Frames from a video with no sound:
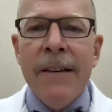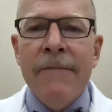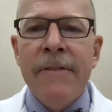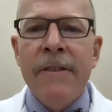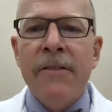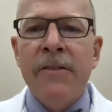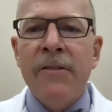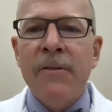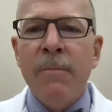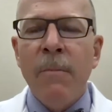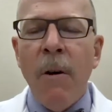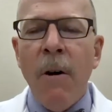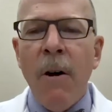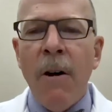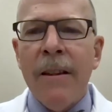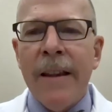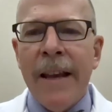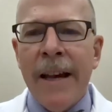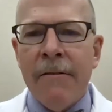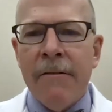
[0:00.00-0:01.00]
even
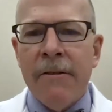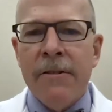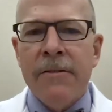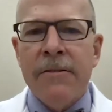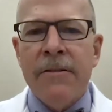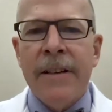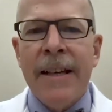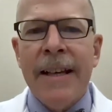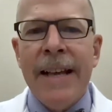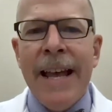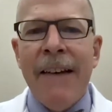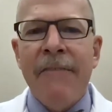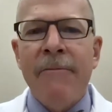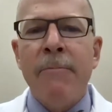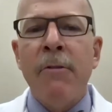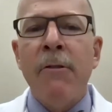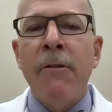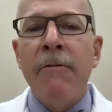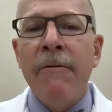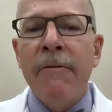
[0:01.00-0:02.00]
small errors can have
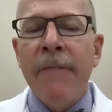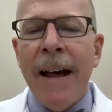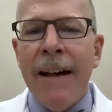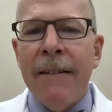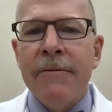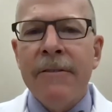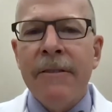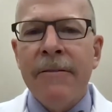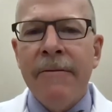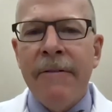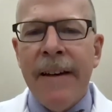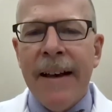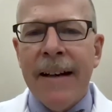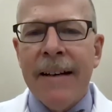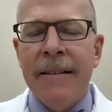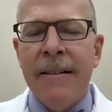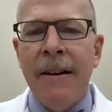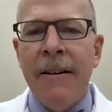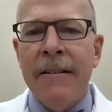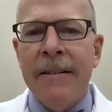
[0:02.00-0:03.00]
profound
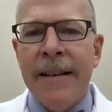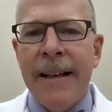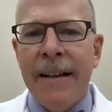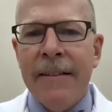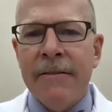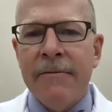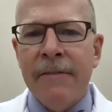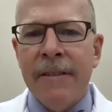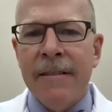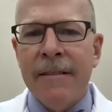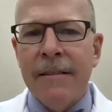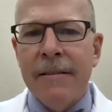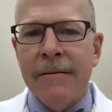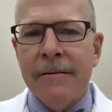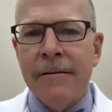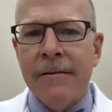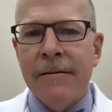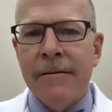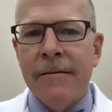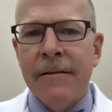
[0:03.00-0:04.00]
effect on test
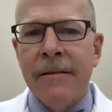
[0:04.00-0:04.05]
results.